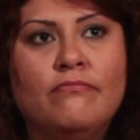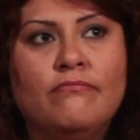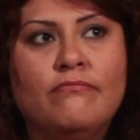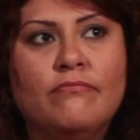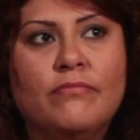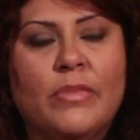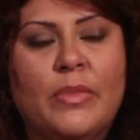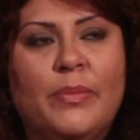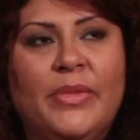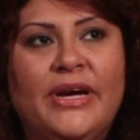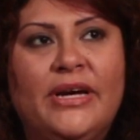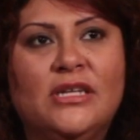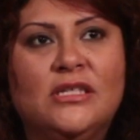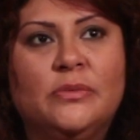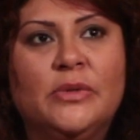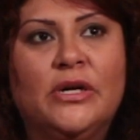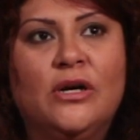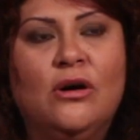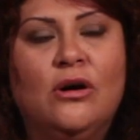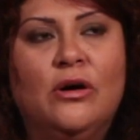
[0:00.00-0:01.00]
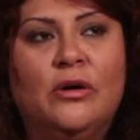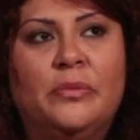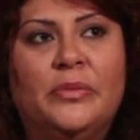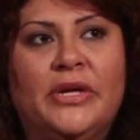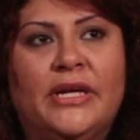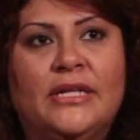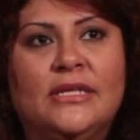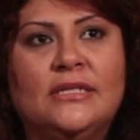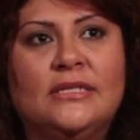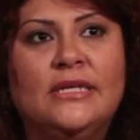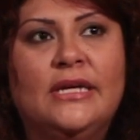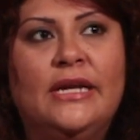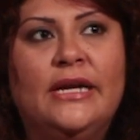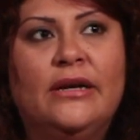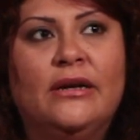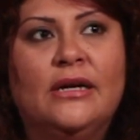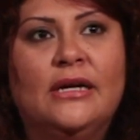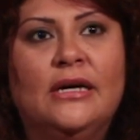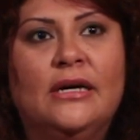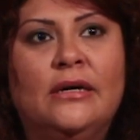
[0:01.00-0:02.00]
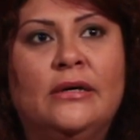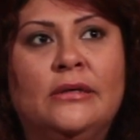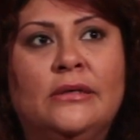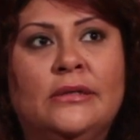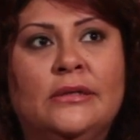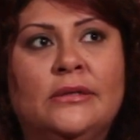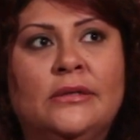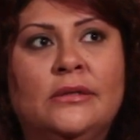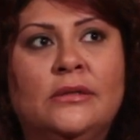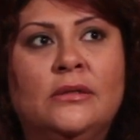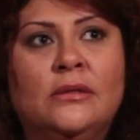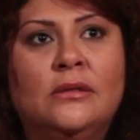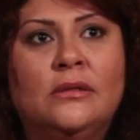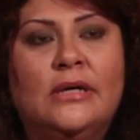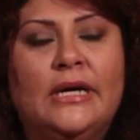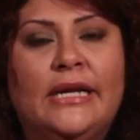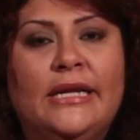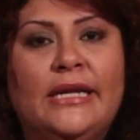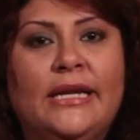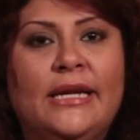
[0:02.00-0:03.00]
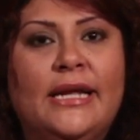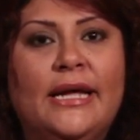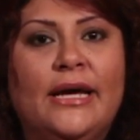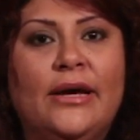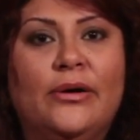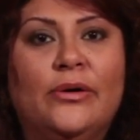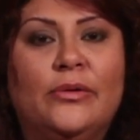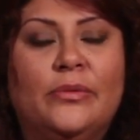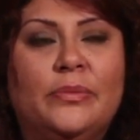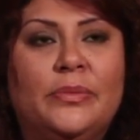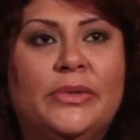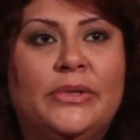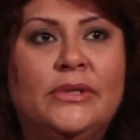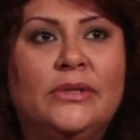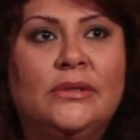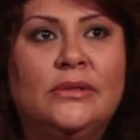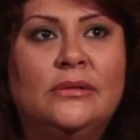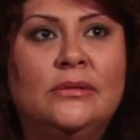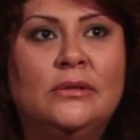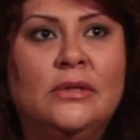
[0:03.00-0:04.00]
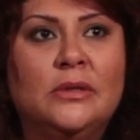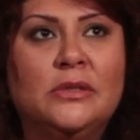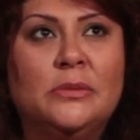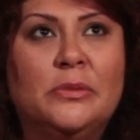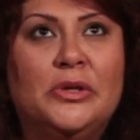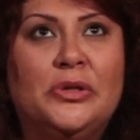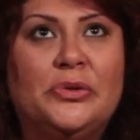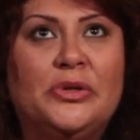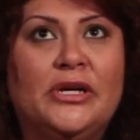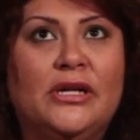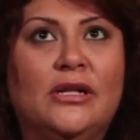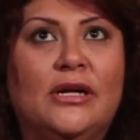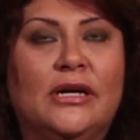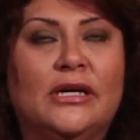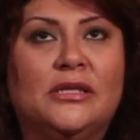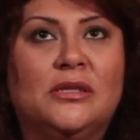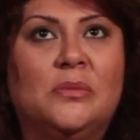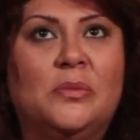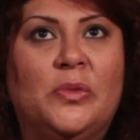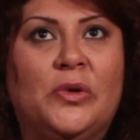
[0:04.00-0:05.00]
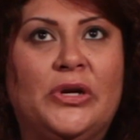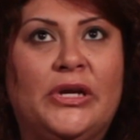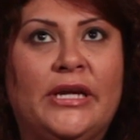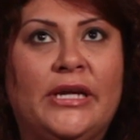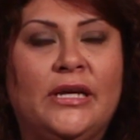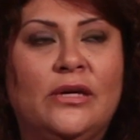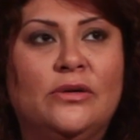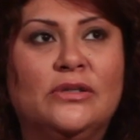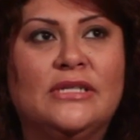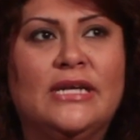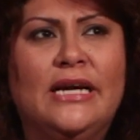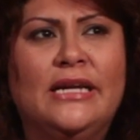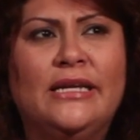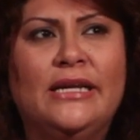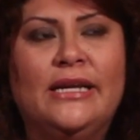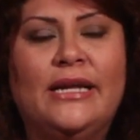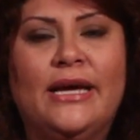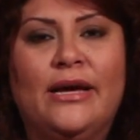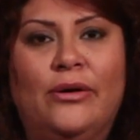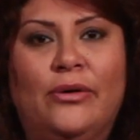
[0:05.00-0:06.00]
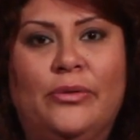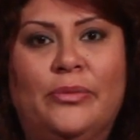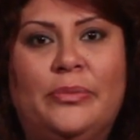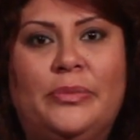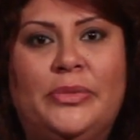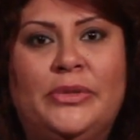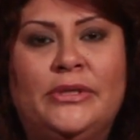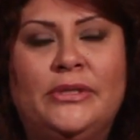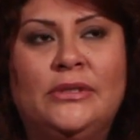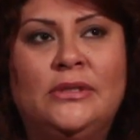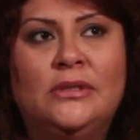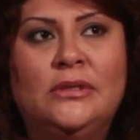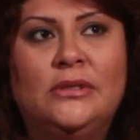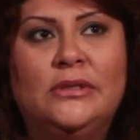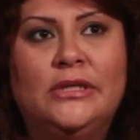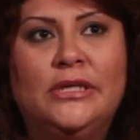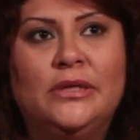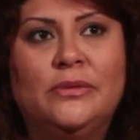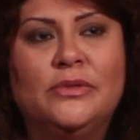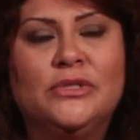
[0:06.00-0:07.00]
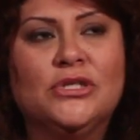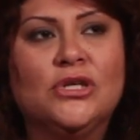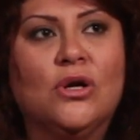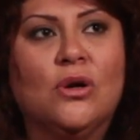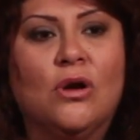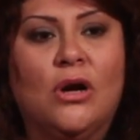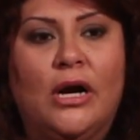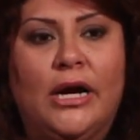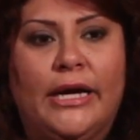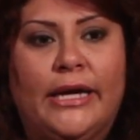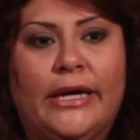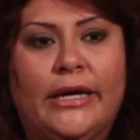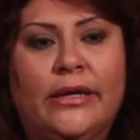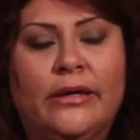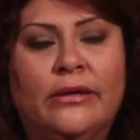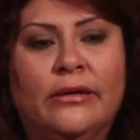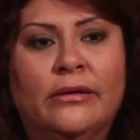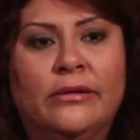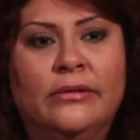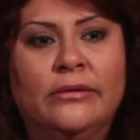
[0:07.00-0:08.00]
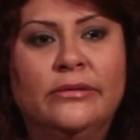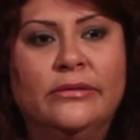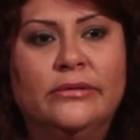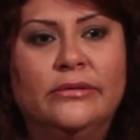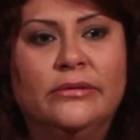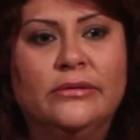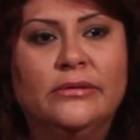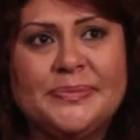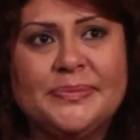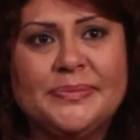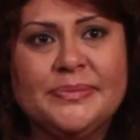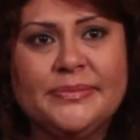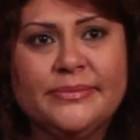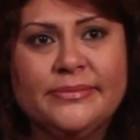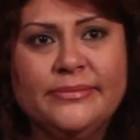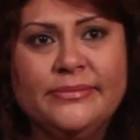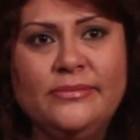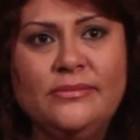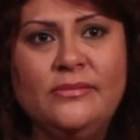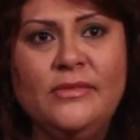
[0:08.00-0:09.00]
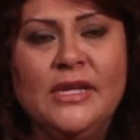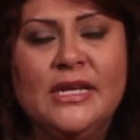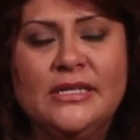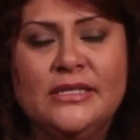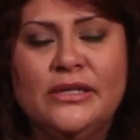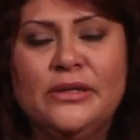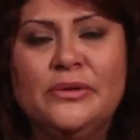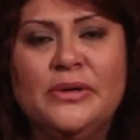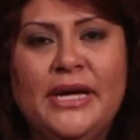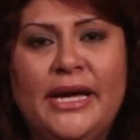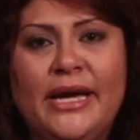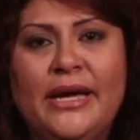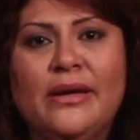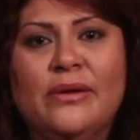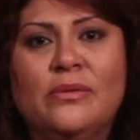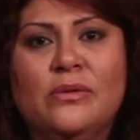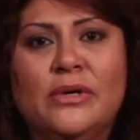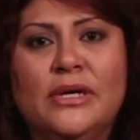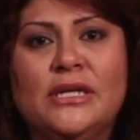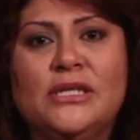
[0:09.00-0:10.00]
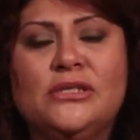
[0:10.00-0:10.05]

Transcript: my husband called me and said, Erica, I need help. It was about 3 o'clock in the morning. He goes, I need help. He was crying. I said, okay, we'll get you